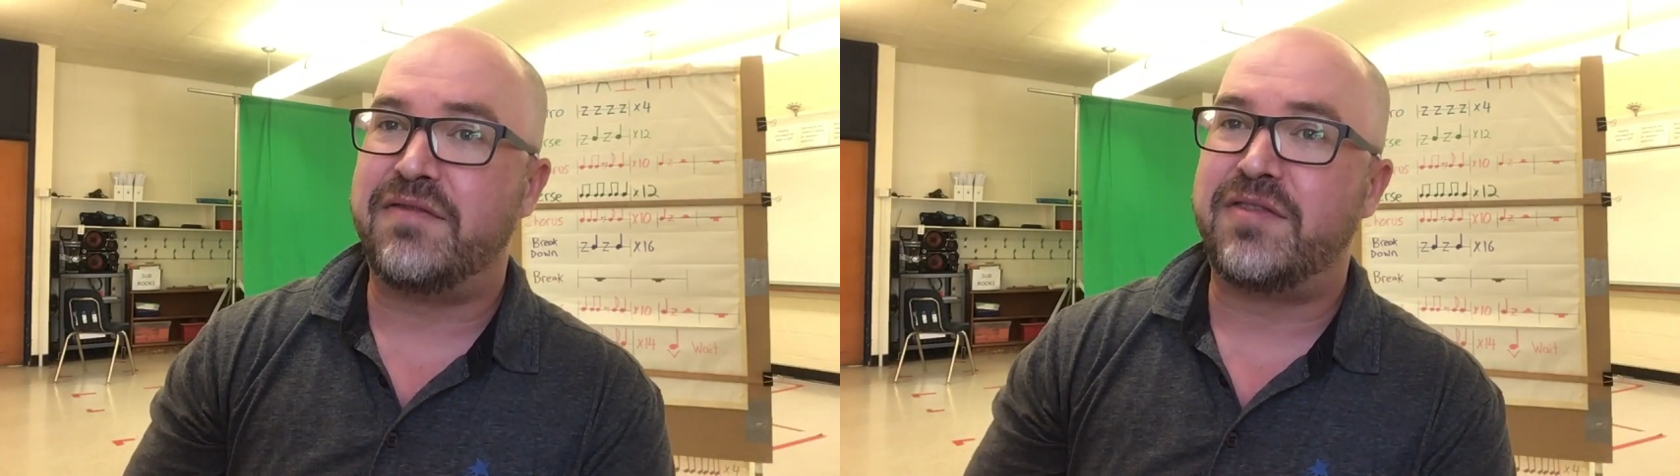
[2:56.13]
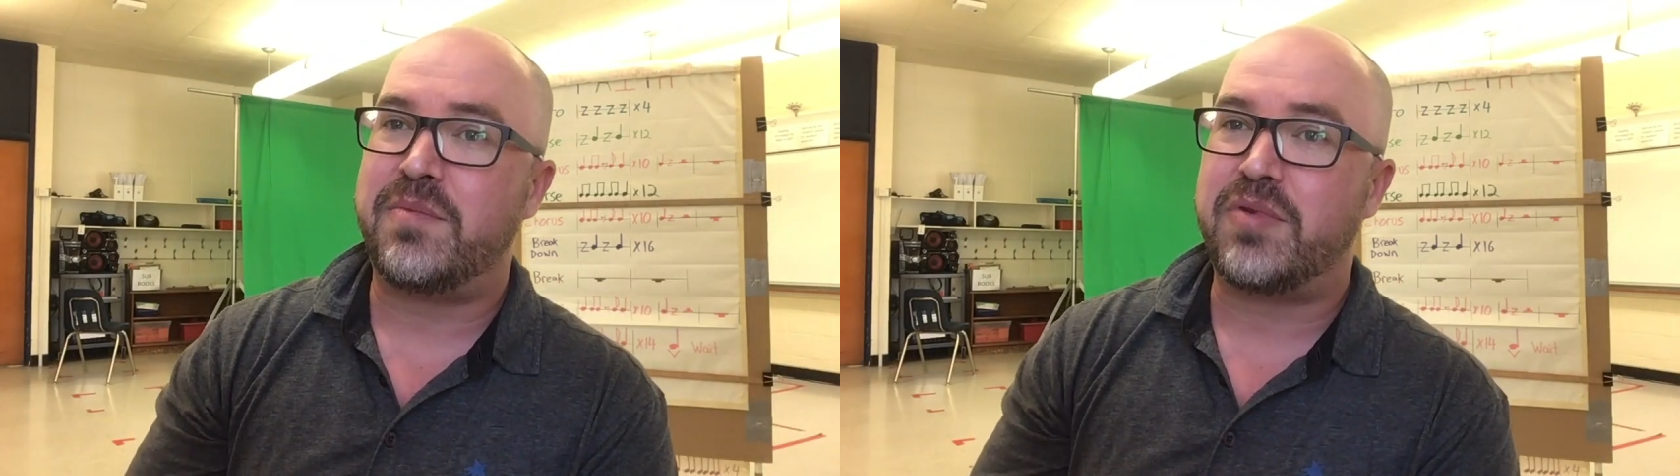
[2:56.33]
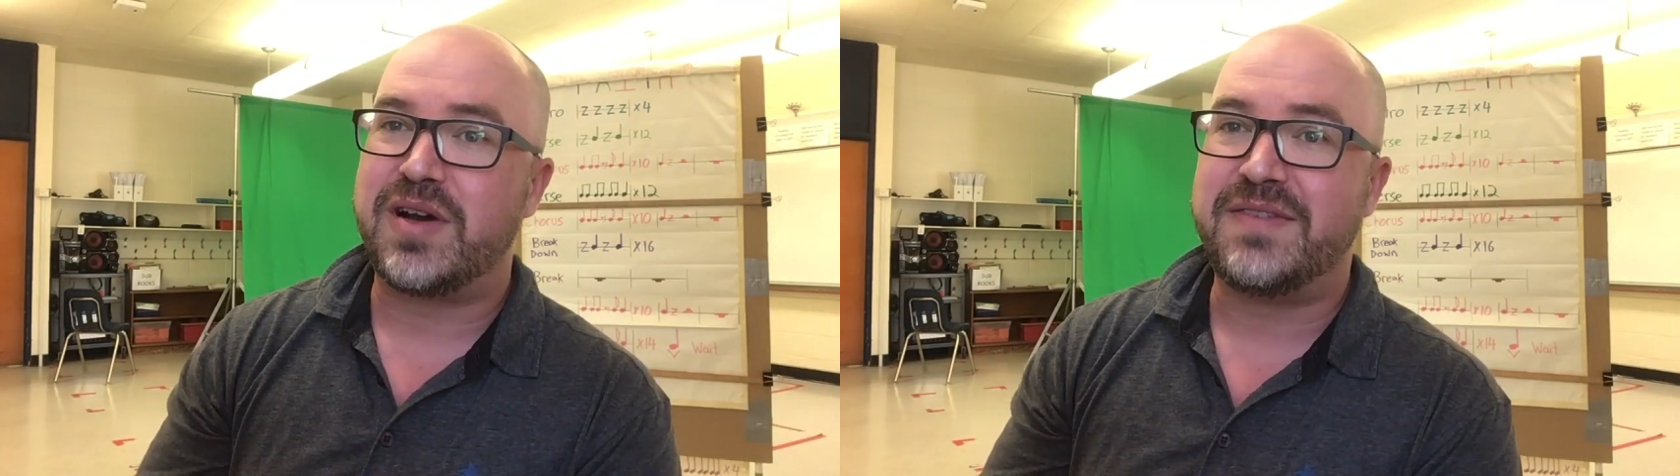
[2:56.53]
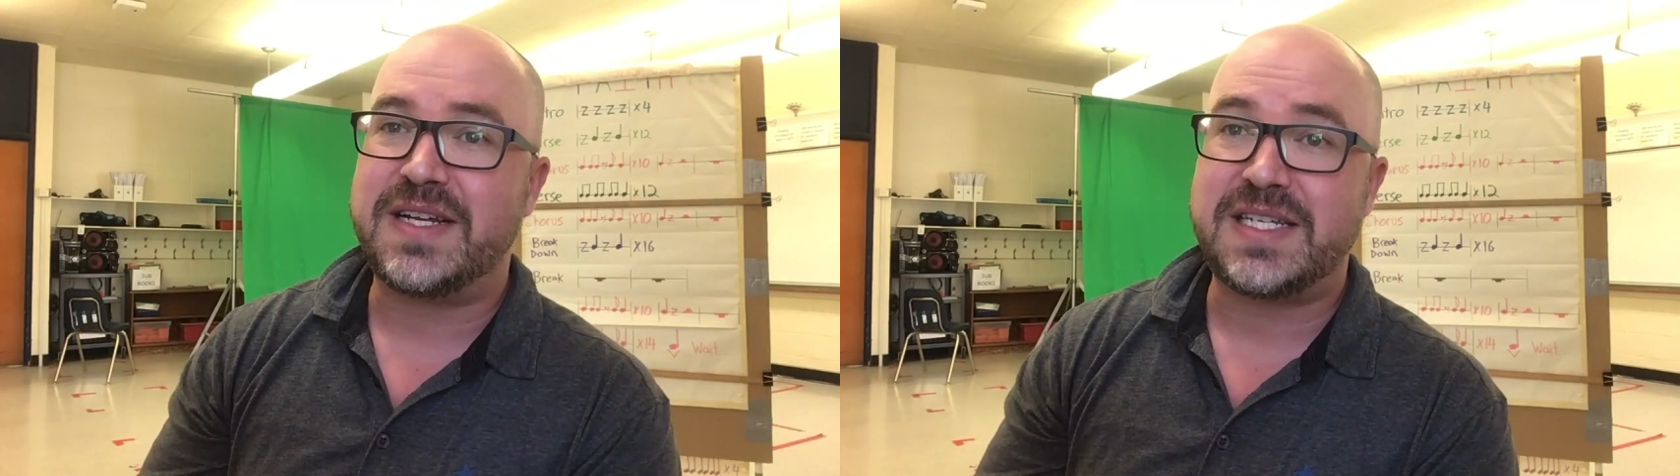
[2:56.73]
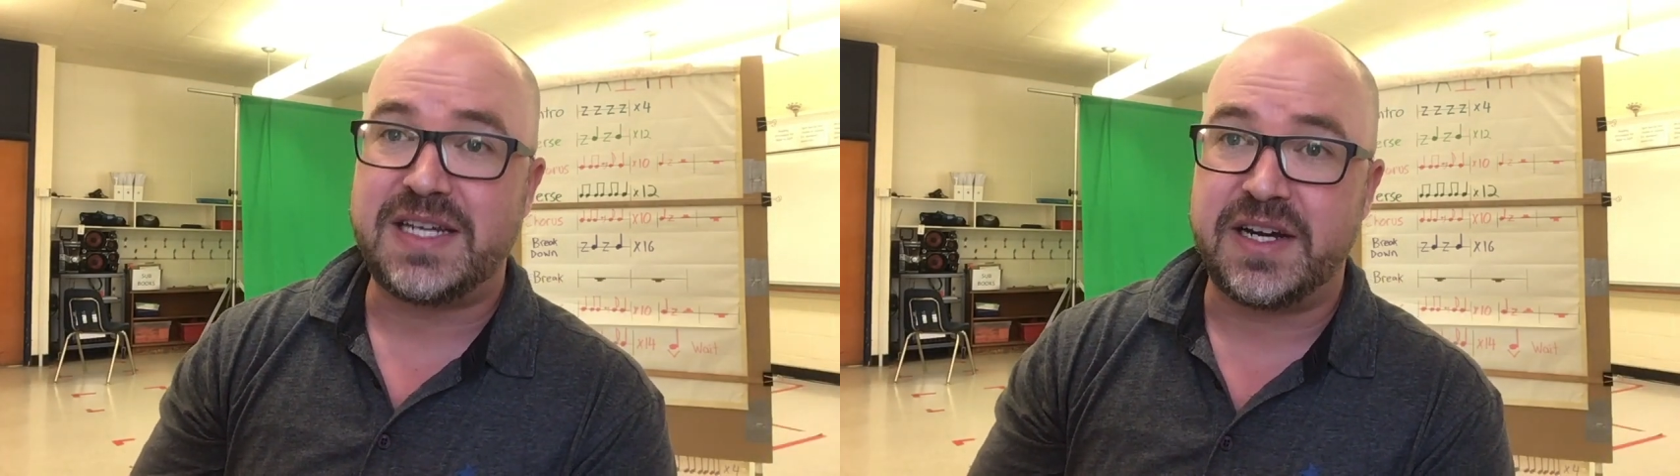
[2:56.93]
from
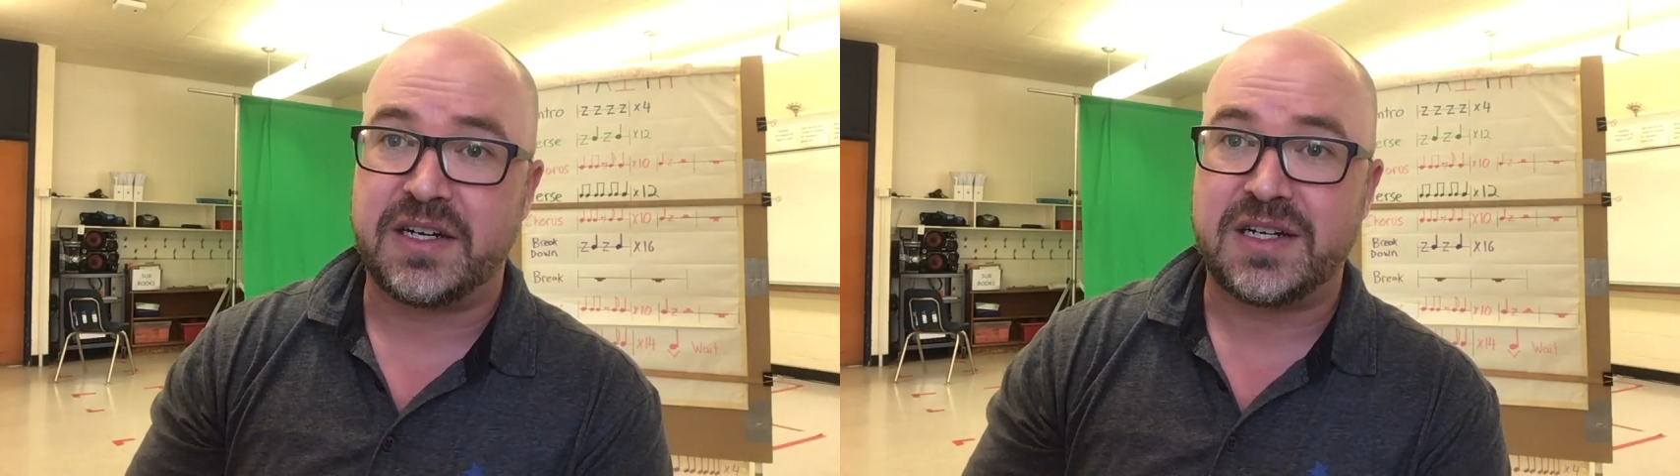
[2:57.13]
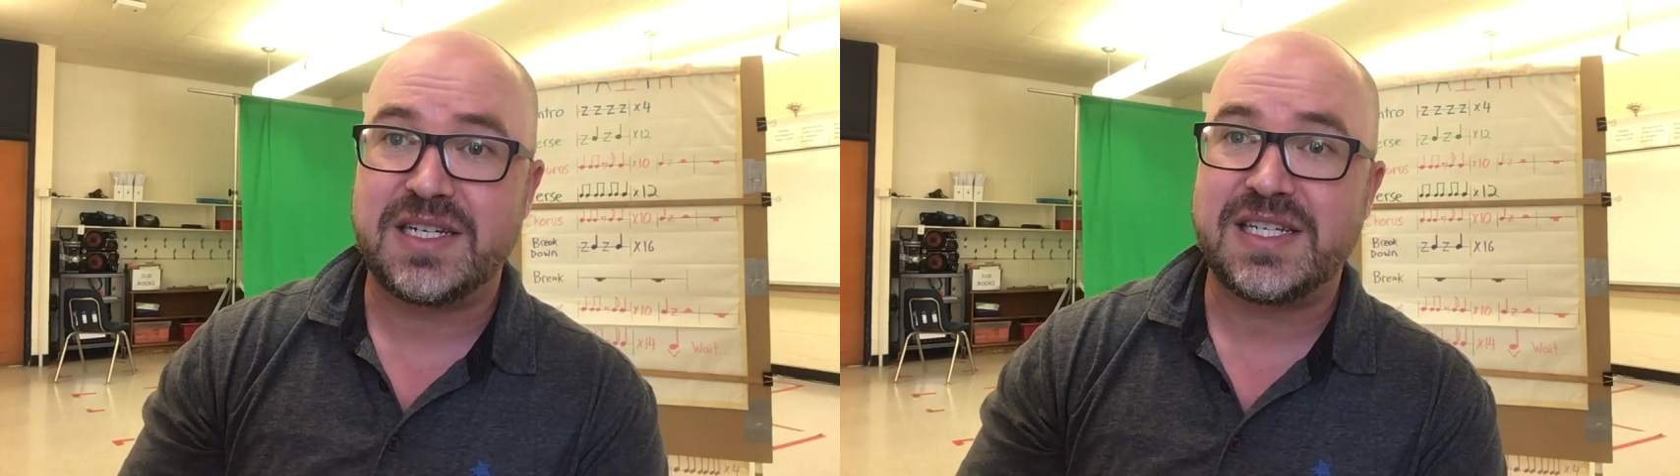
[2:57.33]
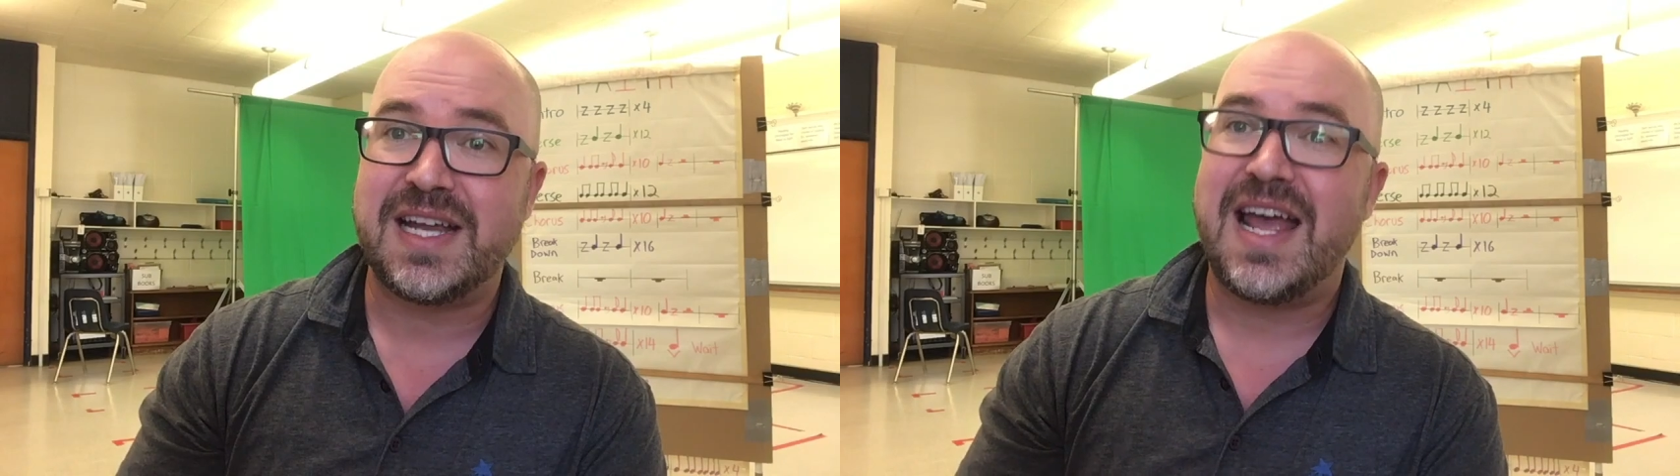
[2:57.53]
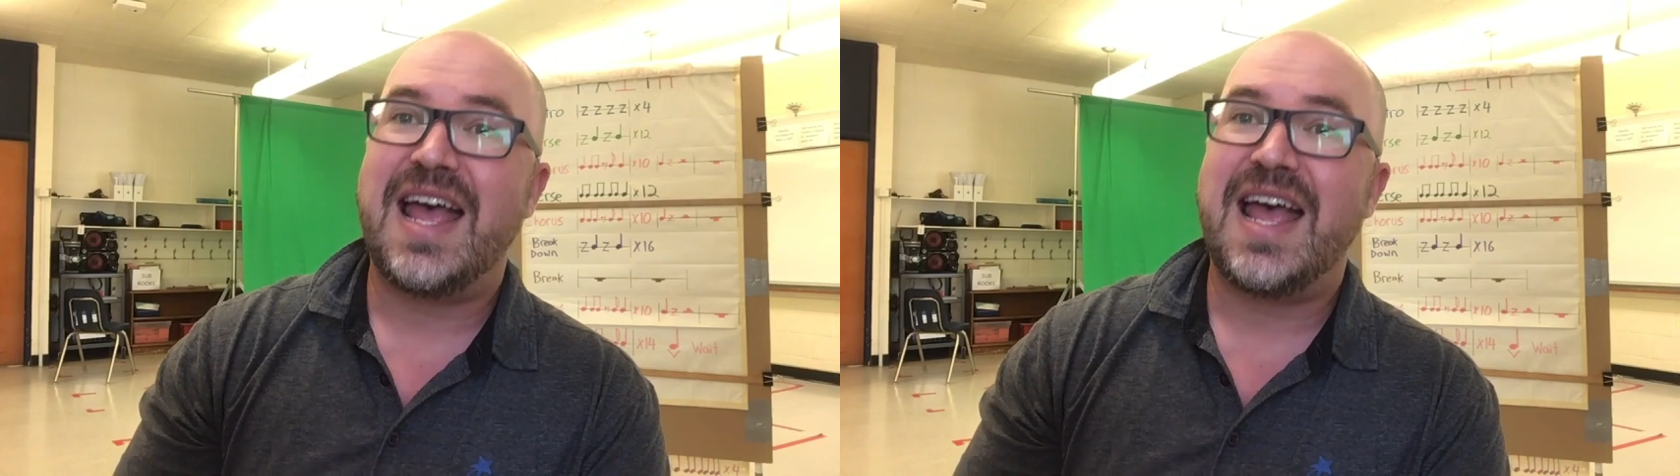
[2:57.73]
previous years,